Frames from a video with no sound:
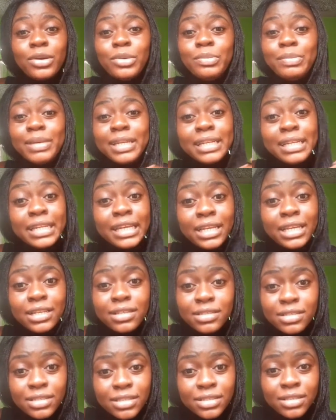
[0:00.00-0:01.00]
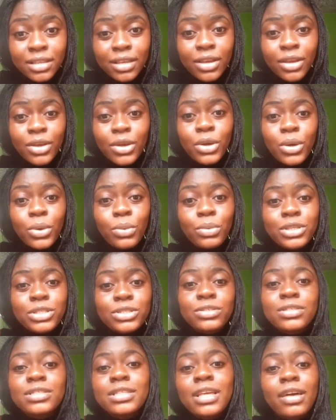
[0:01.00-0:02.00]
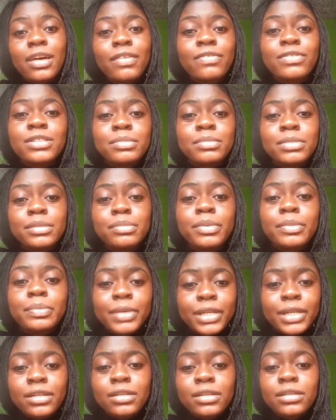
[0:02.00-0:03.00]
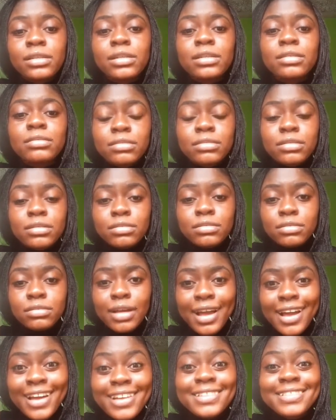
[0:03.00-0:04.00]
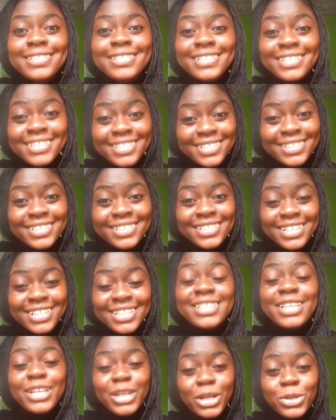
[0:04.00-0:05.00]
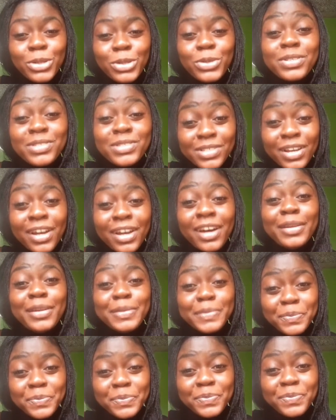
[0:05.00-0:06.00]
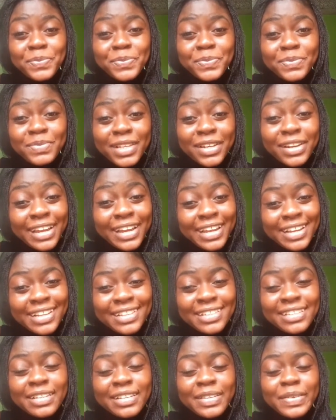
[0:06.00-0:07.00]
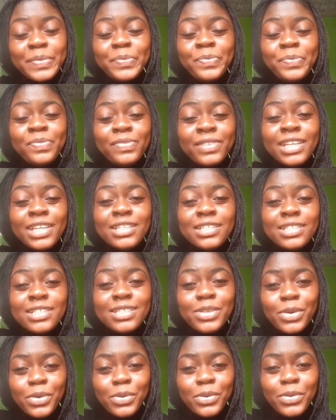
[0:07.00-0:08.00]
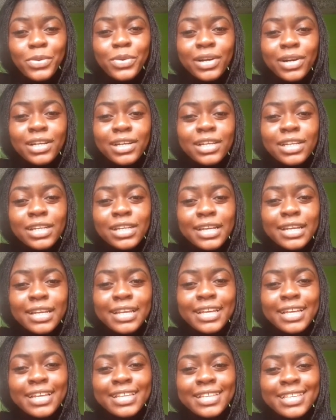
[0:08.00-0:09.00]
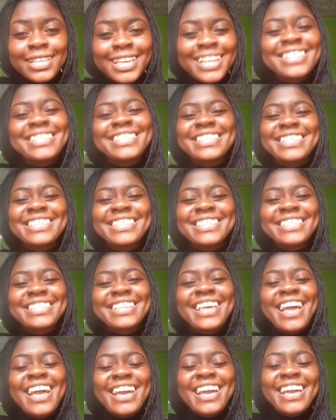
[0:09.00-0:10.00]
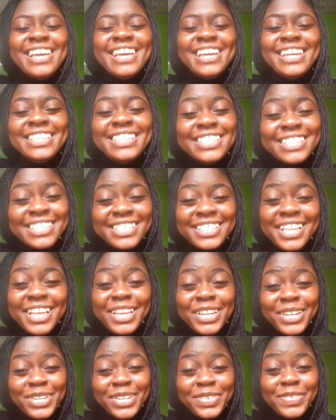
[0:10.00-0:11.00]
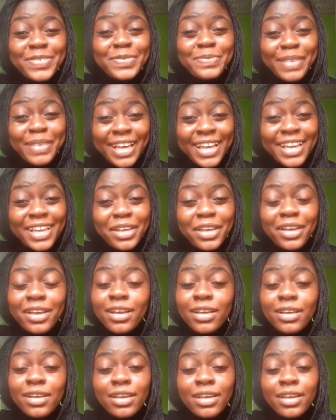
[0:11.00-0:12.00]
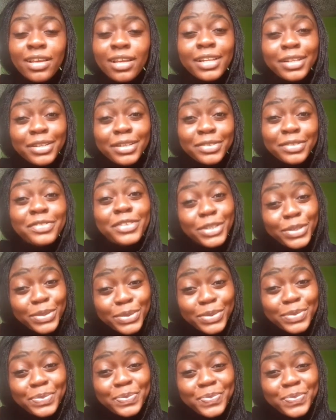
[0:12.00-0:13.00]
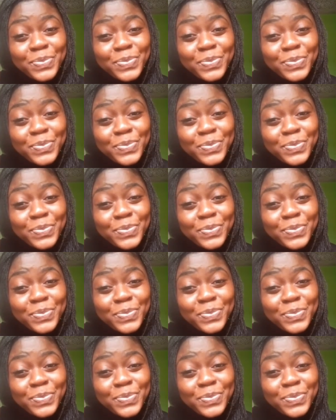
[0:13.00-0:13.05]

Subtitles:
coming next. We just have to be prepared and to stick close to God, right? So, yes, this is the end of my little video.